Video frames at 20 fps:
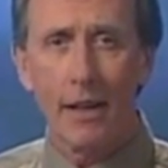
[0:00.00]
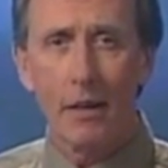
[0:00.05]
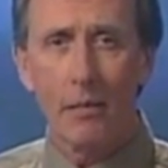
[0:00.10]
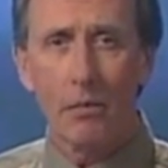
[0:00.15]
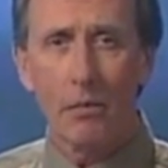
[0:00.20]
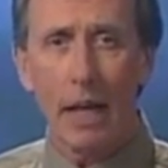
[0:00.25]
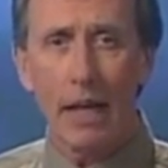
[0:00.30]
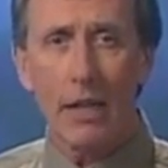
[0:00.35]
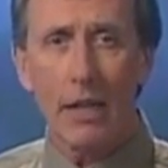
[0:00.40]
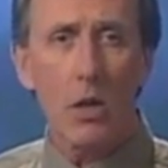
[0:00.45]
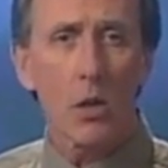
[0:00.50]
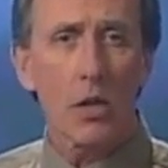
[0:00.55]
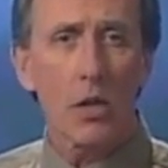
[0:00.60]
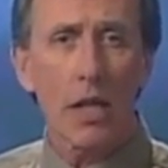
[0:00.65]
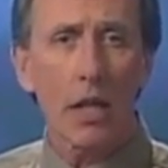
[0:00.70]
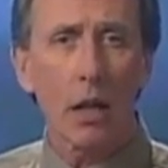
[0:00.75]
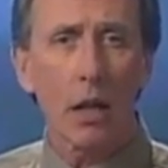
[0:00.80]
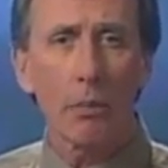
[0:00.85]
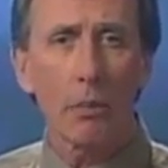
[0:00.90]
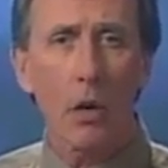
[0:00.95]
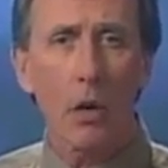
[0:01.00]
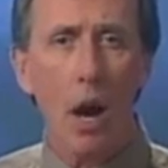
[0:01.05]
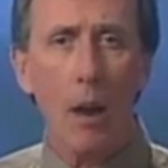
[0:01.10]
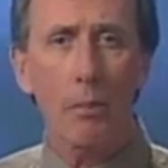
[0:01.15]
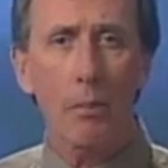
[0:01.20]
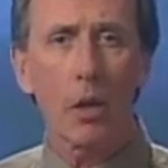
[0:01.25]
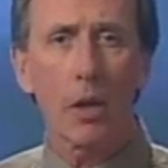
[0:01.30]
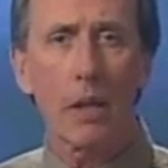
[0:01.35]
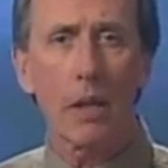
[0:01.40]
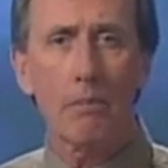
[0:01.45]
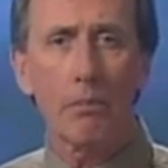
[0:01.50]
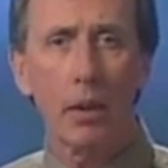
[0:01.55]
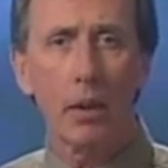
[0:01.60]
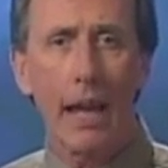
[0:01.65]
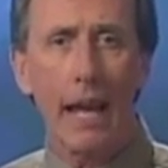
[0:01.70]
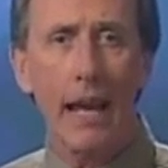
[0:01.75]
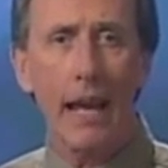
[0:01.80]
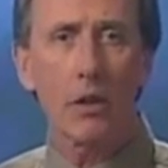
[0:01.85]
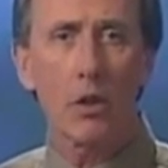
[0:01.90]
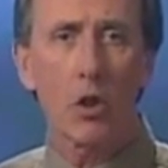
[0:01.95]
By using a properly
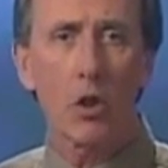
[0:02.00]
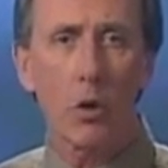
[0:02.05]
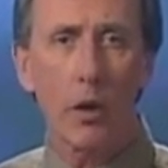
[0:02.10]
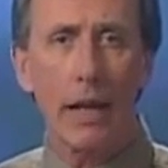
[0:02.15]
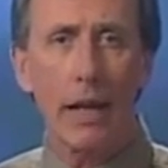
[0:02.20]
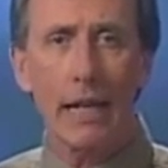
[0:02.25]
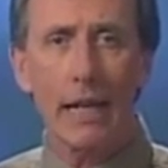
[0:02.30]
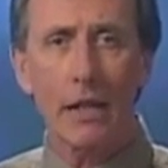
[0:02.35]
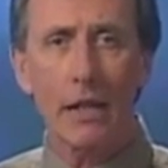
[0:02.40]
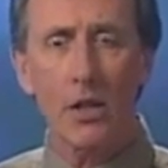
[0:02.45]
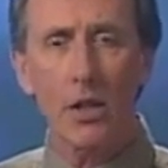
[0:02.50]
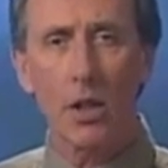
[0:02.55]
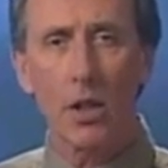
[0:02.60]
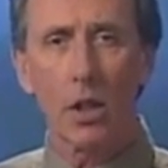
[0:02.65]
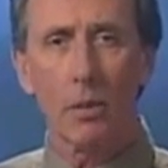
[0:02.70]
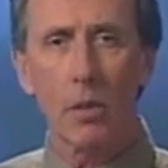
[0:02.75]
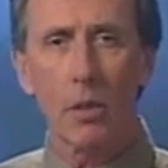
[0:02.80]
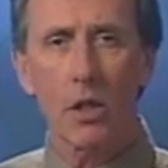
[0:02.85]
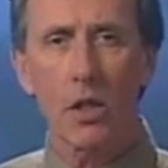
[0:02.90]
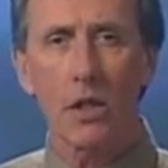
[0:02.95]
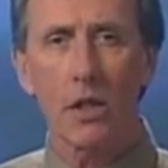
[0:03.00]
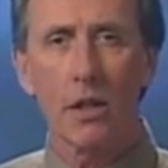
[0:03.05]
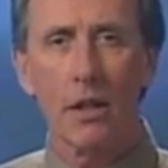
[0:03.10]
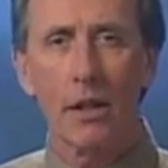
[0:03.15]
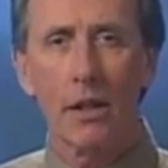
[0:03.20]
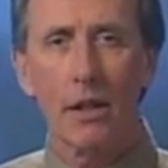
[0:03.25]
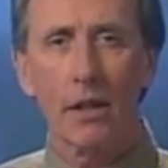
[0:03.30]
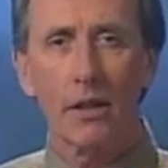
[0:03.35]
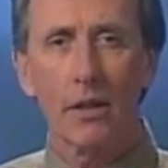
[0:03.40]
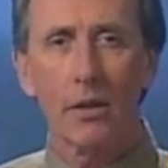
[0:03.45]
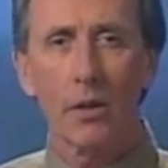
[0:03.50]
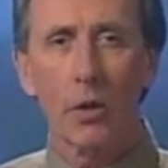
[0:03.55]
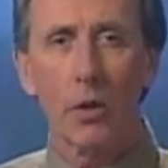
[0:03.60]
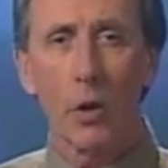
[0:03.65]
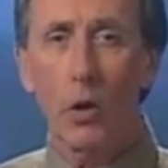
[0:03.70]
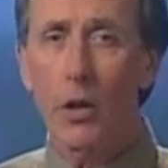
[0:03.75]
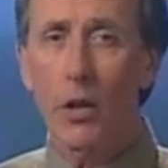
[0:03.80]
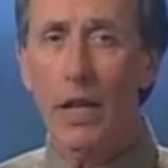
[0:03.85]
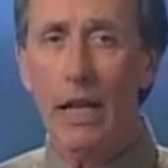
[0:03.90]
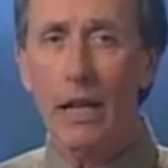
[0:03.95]
planned training syllabus,
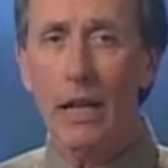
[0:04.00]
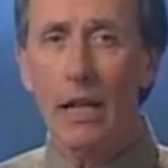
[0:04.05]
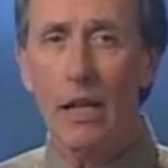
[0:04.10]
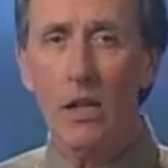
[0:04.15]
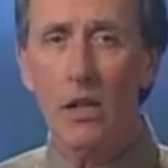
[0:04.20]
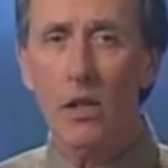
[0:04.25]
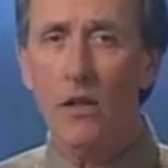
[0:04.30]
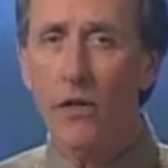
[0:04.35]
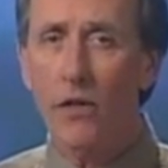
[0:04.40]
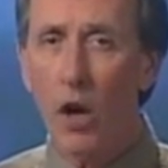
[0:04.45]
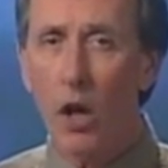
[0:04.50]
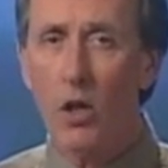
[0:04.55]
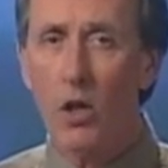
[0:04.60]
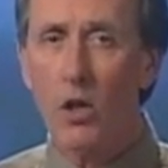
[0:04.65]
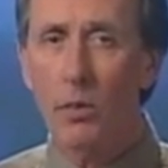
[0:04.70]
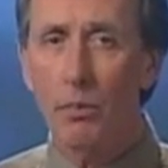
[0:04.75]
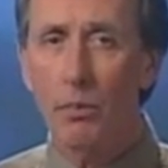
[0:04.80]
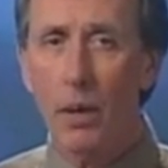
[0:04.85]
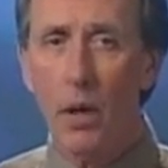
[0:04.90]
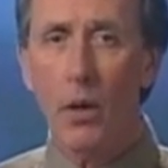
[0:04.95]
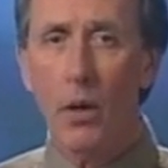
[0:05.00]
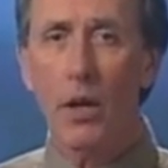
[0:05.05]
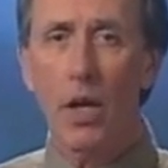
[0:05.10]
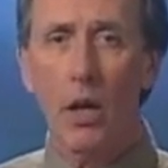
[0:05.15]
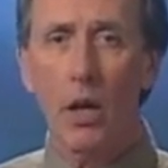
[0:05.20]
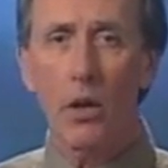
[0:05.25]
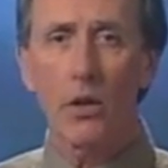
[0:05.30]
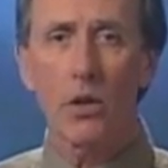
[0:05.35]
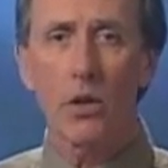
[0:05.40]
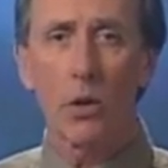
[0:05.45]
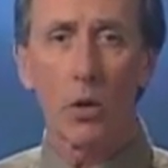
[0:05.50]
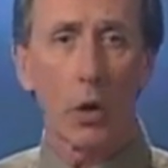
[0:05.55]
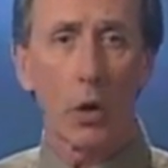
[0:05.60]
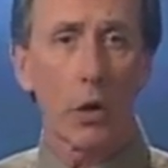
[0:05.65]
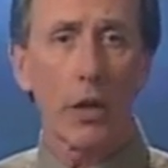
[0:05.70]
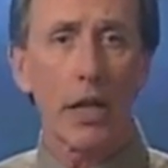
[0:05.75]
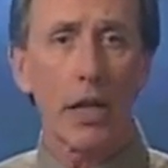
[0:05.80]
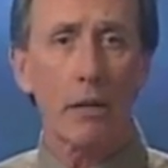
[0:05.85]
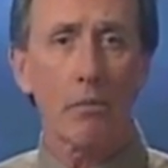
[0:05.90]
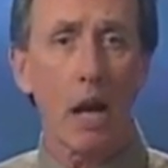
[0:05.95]
learning is far superior to
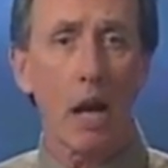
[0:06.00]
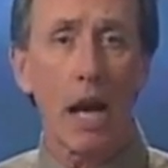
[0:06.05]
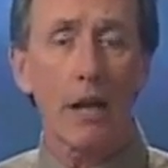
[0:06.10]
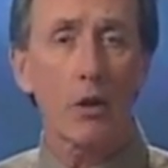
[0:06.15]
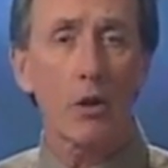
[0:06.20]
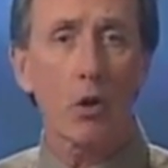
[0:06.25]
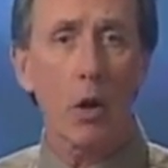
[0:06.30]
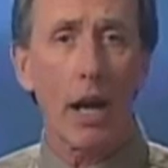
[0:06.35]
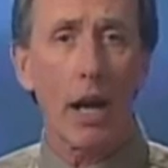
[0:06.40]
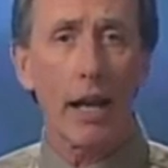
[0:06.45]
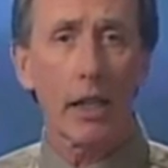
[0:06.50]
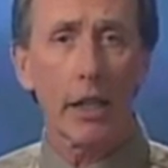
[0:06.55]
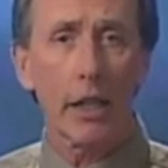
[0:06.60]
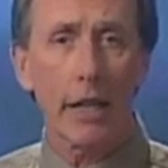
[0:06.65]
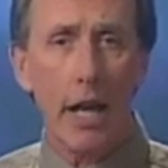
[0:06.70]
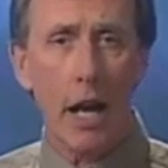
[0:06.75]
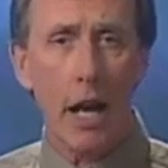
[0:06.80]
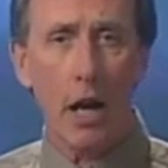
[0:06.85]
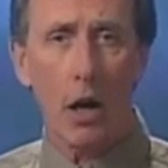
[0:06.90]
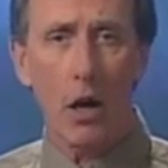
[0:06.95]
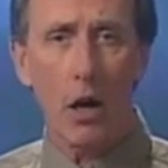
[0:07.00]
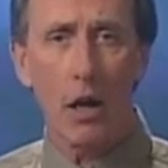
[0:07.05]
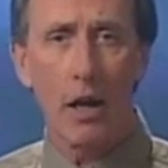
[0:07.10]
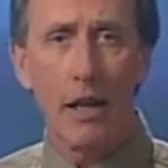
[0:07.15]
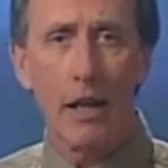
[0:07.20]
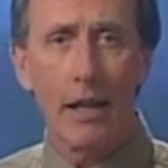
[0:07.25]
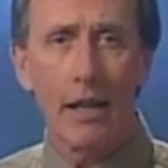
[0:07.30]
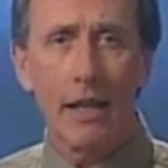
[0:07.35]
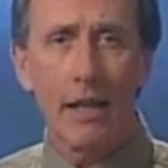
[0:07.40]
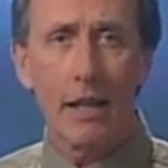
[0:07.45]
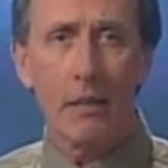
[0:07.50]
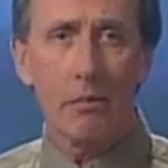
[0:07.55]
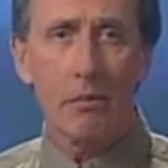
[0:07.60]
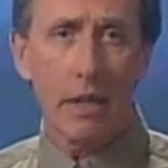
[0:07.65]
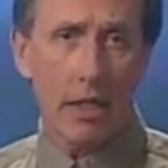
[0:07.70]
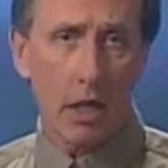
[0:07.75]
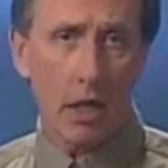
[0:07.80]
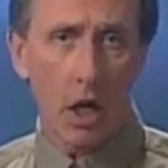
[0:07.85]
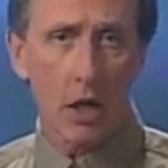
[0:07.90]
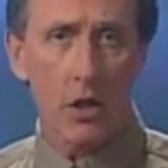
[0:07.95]
learning by trial and error,
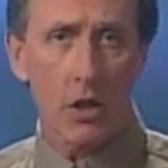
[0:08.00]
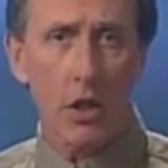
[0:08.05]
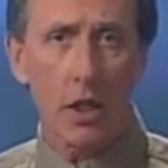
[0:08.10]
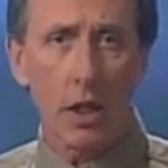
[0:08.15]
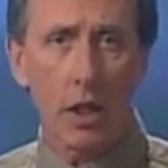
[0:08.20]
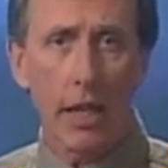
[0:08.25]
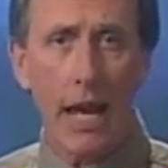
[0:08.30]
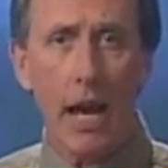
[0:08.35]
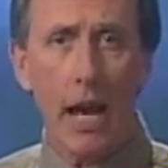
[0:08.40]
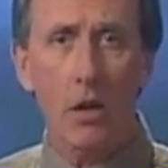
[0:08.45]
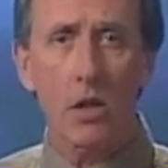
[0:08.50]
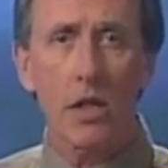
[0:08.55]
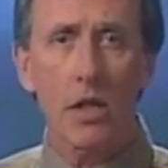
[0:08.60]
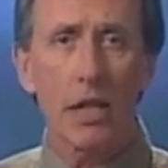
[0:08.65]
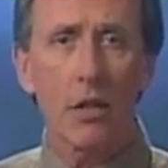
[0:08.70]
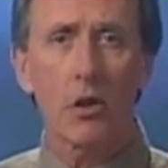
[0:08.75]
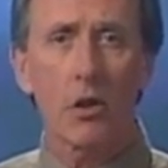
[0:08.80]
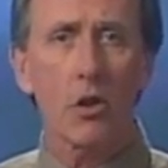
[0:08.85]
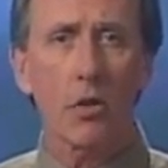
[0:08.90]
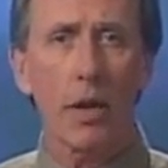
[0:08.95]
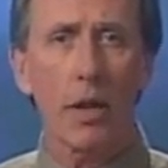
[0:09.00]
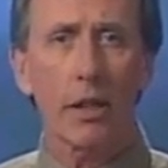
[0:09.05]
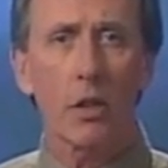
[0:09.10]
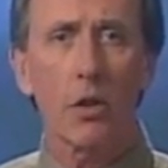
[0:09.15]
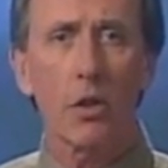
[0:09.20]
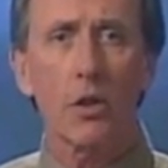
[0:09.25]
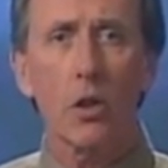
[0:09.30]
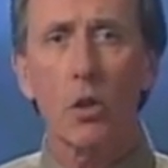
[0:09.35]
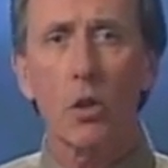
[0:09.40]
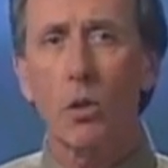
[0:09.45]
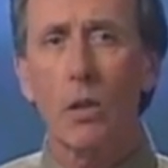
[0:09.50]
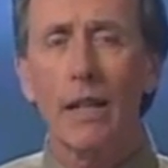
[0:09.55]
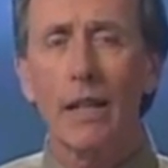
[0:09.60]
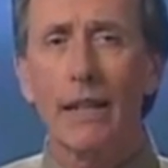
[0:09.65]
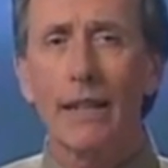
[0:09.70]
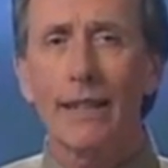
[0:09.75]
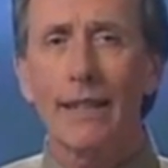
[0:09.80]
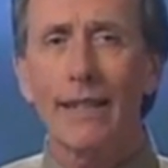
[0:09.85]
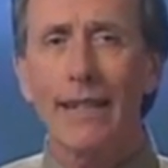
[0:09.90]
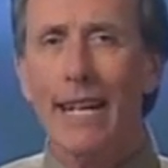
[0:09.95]
because it allows the instructor to
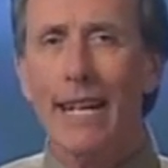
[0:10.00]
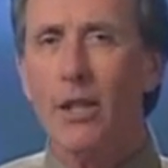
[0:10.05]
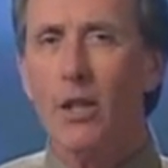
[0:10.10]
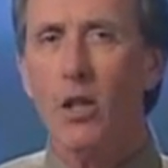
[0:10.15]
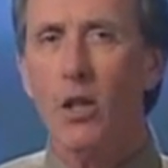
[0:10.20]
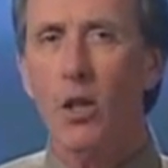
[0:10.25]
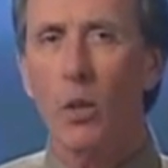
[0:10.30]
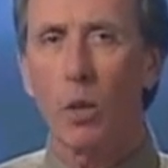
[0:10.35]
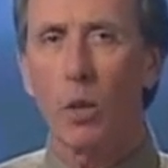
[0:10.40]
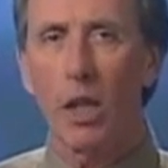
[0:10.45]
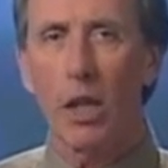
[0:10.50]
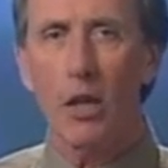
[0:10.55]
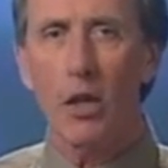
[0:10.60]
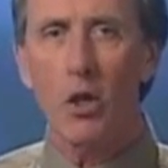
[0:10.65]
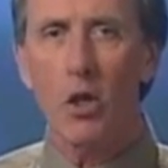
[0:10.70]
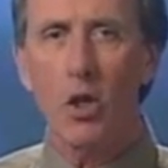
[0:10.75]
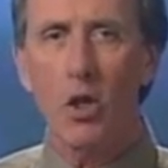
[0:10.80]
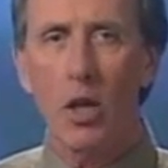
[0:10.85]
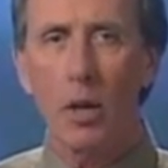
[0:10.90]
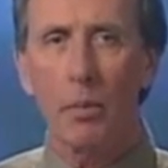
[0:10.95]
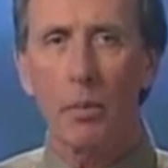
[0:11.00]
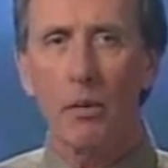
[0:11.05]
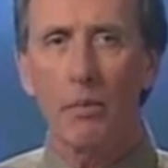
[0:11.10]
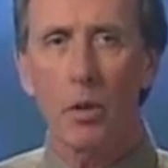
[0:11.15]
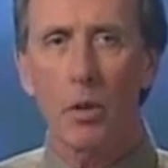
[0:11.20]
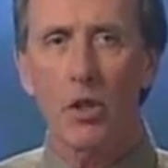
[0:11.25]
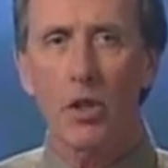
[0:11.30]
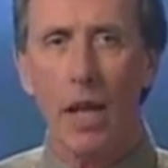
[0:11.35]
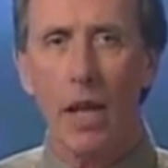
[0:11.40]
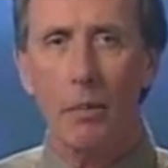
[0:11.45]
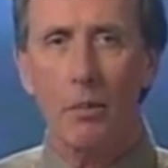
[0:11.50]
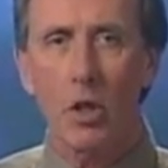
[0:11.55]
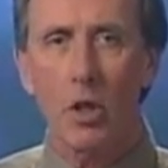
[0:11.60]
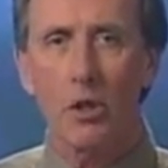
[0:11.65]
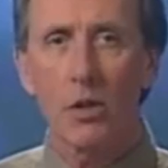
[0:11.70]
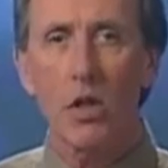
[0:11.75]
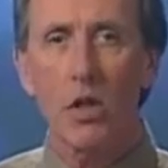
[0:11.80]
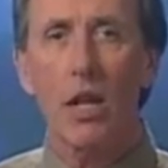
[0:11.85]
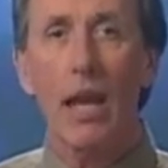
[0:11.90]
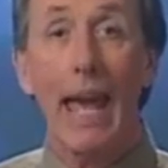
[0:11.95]
teach the relationship of
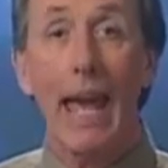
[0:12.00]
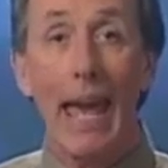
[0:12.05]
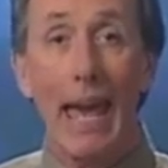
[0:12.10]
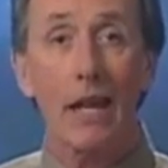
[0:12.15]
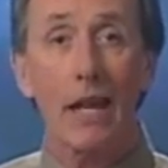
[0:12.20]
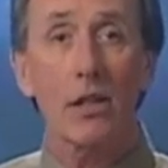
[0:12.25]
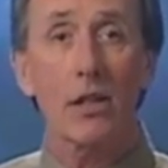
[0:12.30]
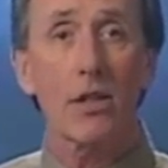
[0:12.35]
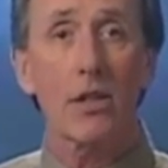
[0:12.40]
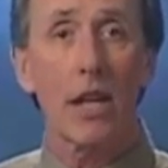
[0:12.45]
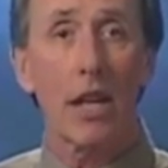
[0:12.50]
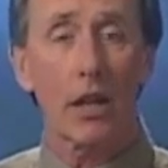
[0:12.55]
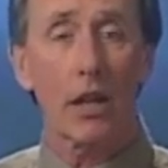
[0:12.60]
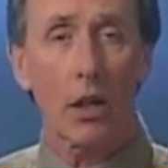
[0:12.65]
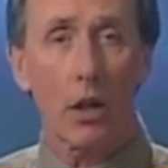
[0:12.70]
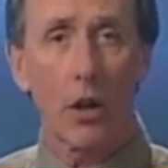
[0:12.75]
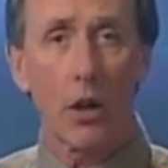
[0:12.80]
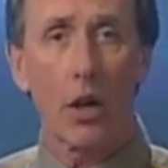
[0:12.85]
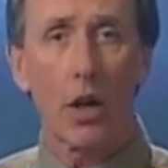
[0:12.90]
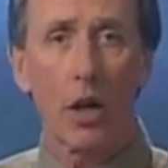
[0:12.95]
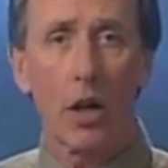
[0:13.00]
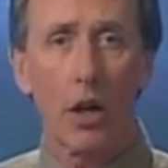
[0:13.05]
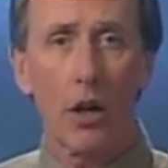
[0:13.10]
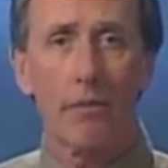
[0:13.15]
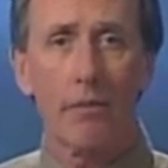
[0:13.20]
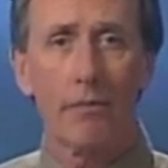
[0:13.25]
perceptions as they occur.